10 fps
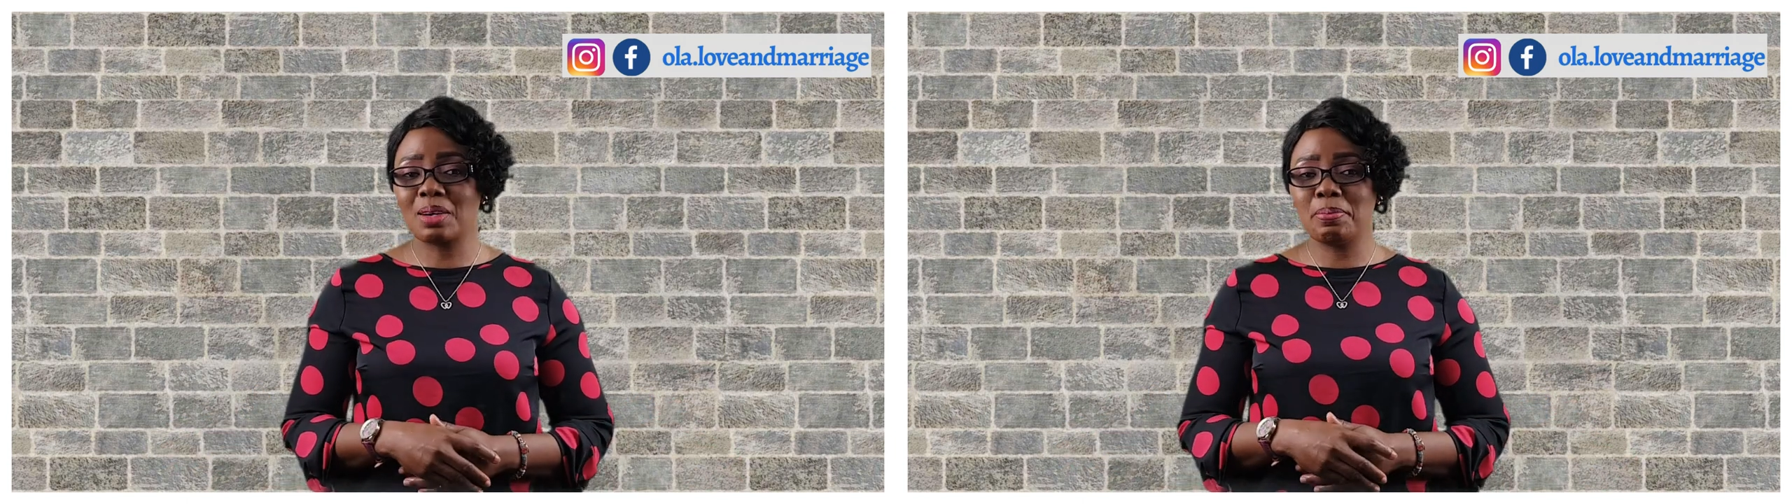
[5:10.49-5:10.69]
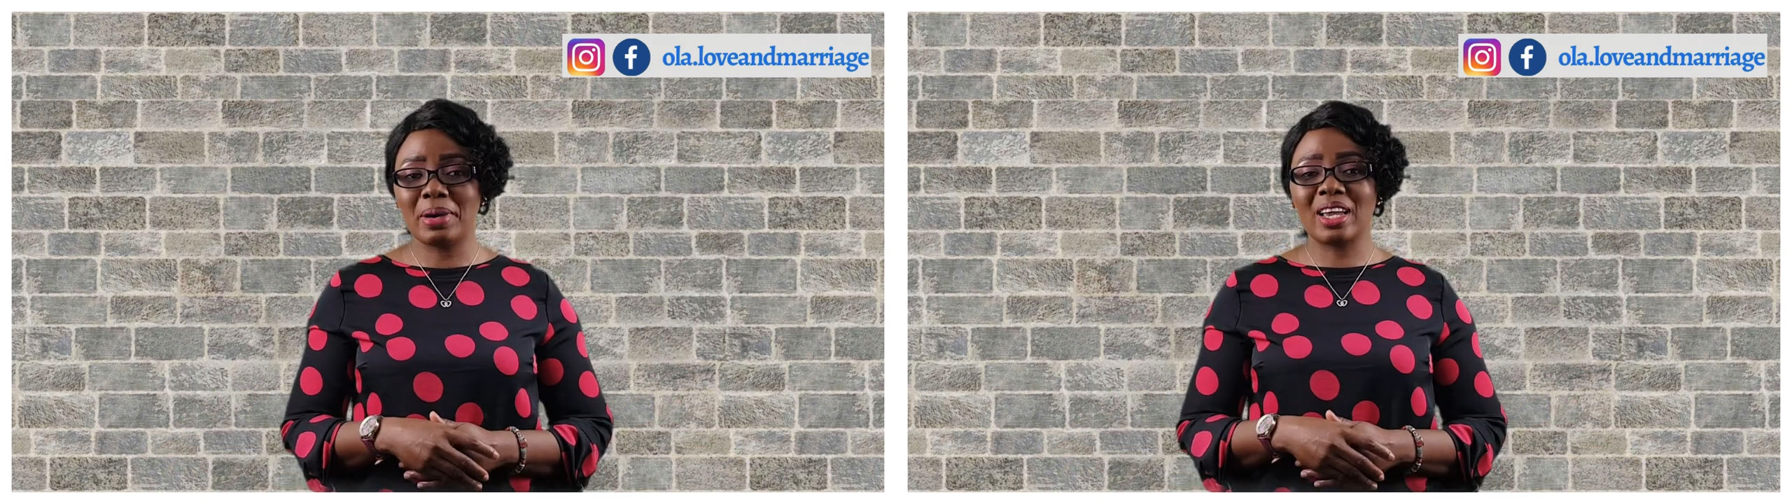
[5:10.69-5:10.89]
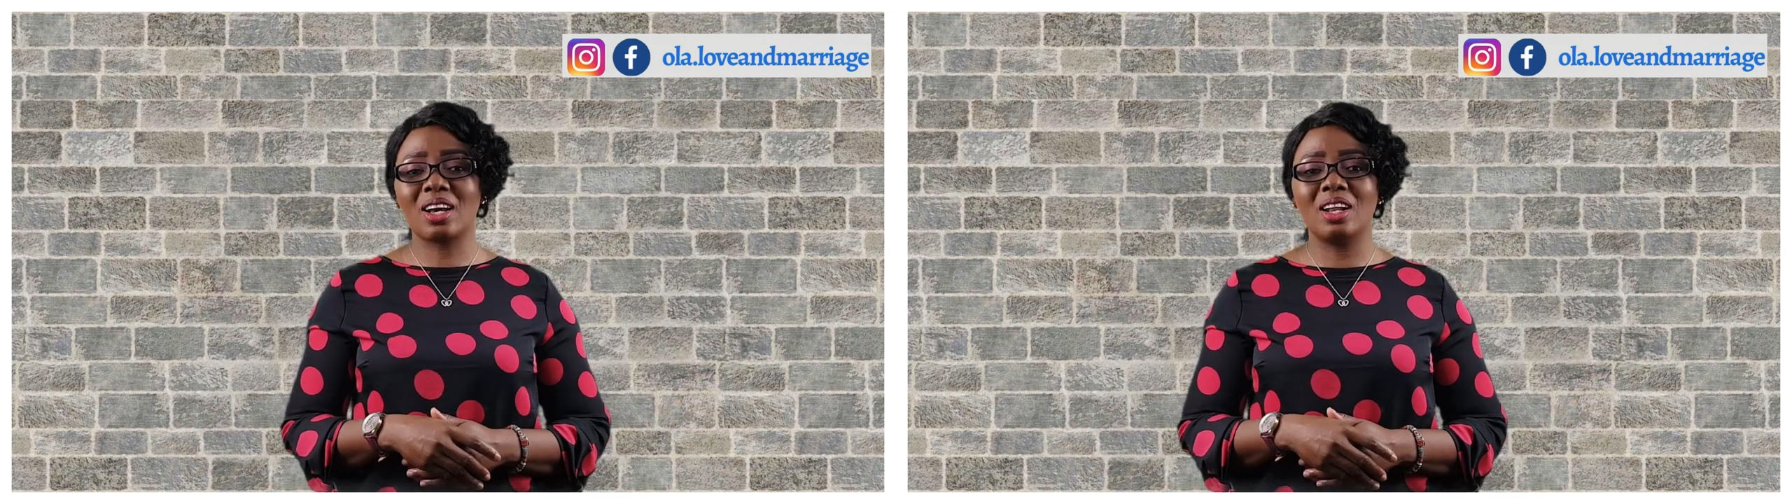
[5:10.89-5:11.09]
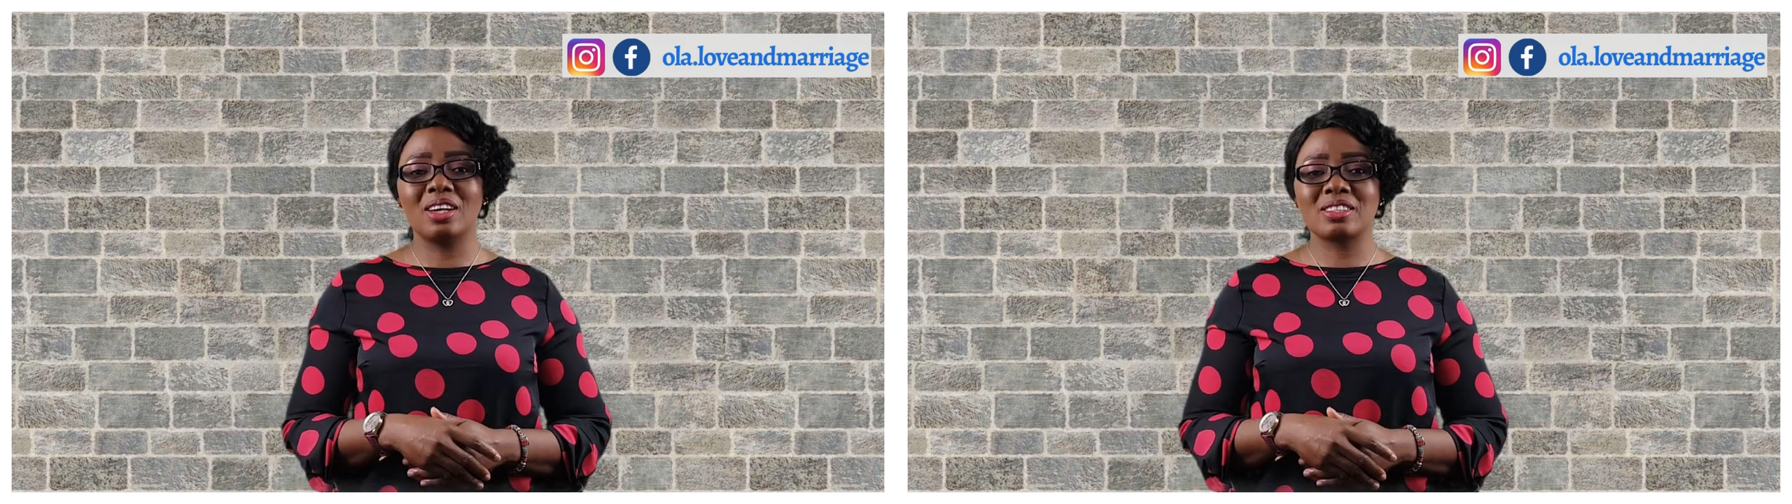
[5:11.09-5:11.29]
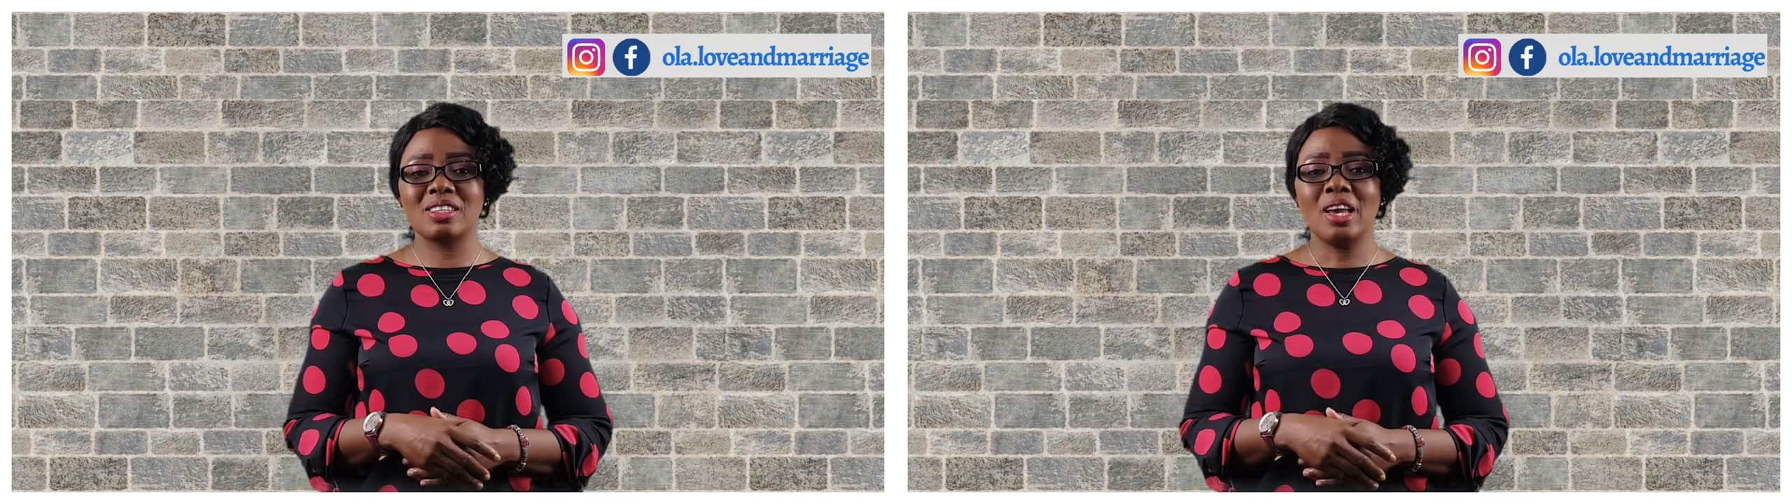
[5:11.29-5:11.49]
combine
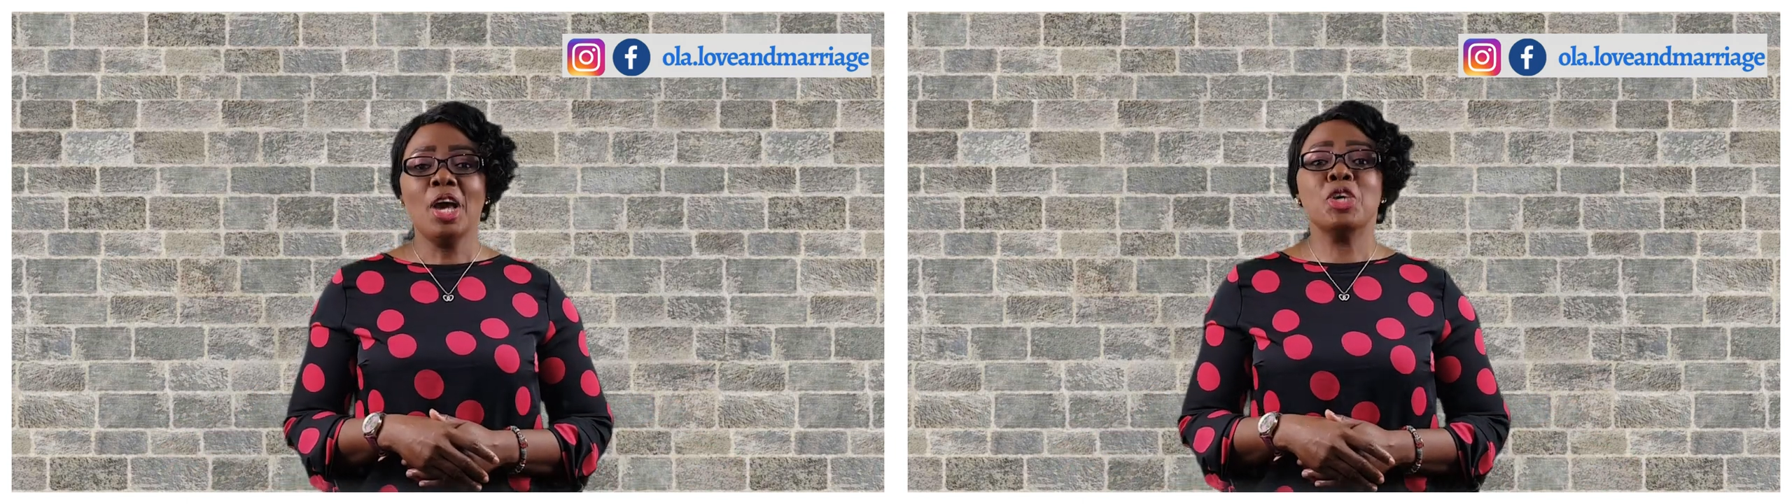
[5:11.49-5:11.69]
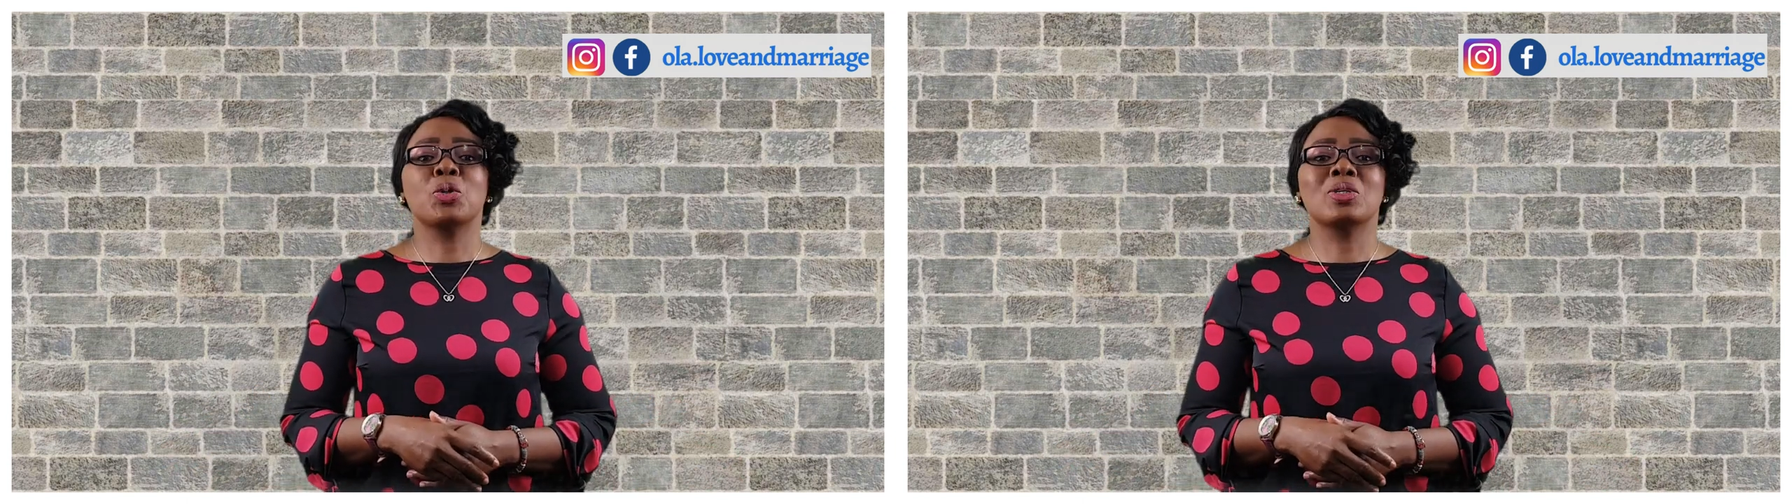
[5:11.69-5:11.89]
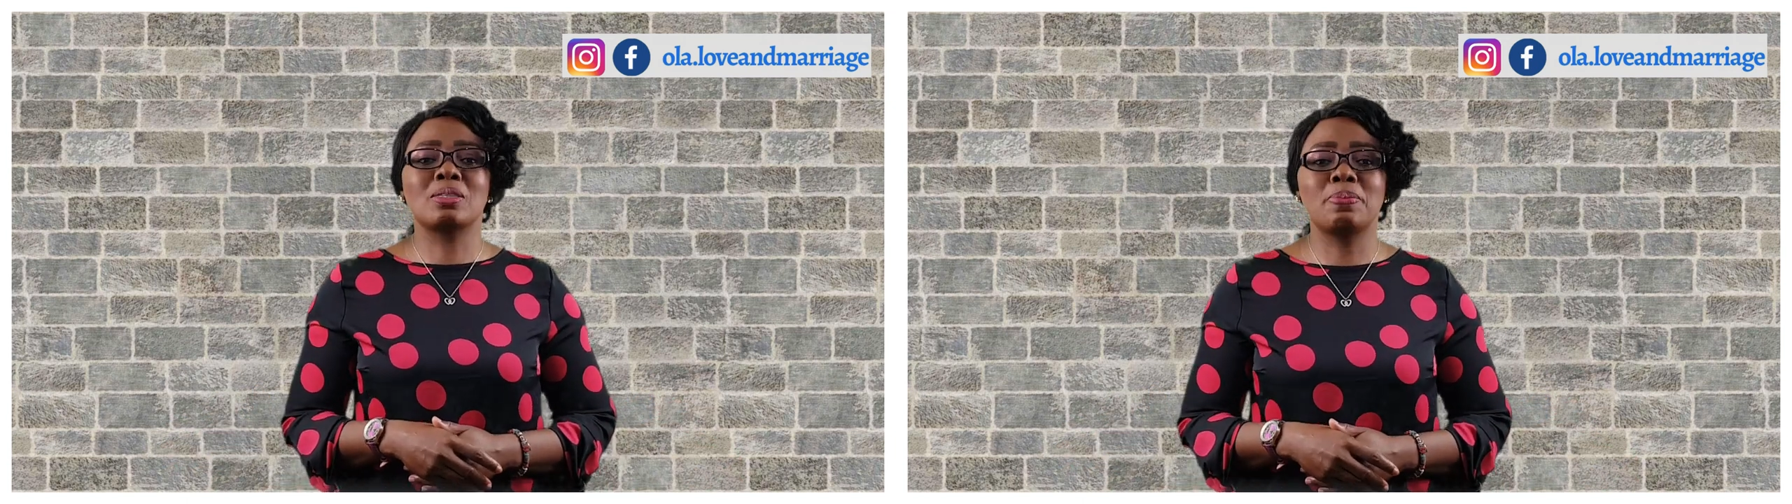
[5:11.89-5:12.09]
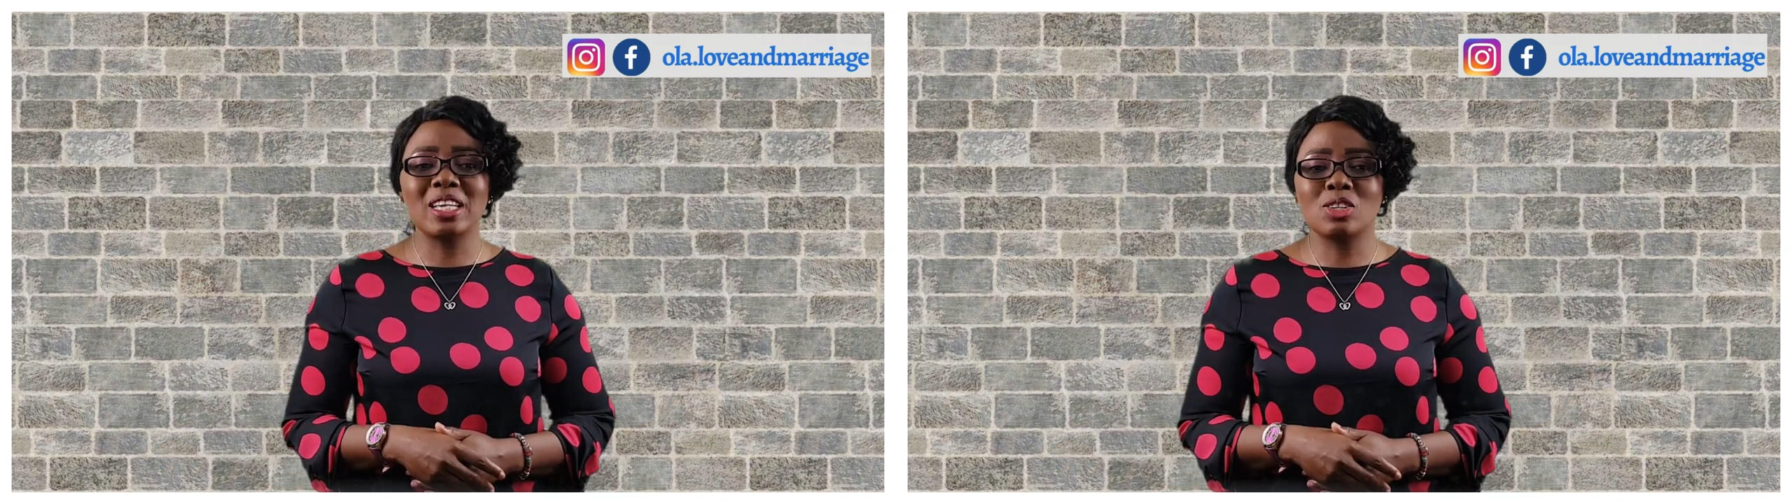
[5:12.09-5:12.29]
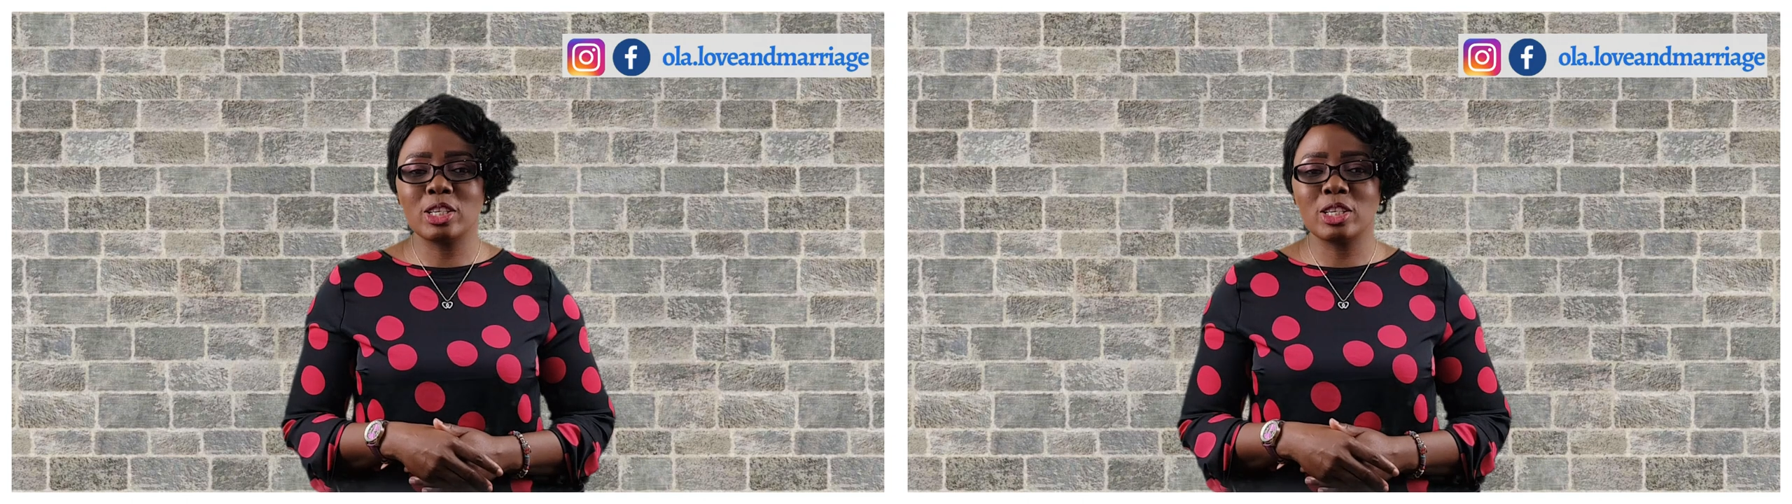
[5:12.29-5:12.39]
colors, you could speak